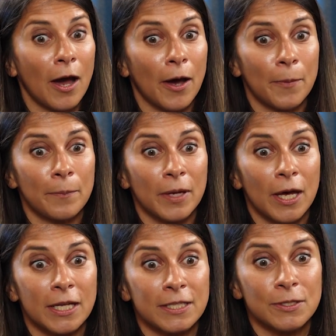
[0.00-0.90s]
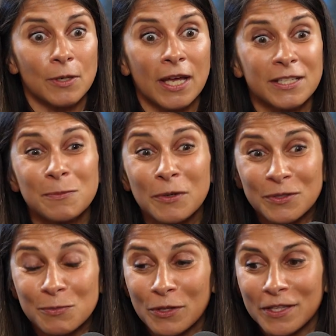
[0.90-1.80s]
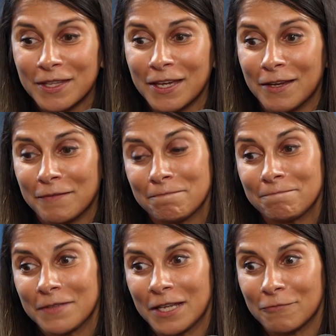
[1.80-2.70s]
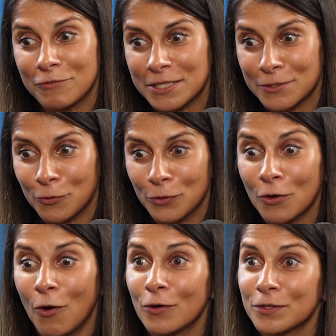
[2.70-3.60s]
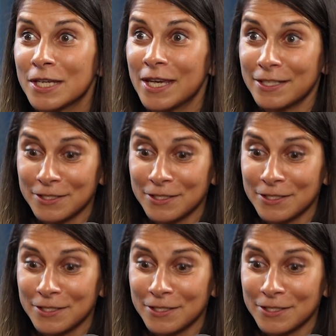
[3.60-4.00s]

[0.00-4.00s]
And to be honest, whether they're at a risk or not,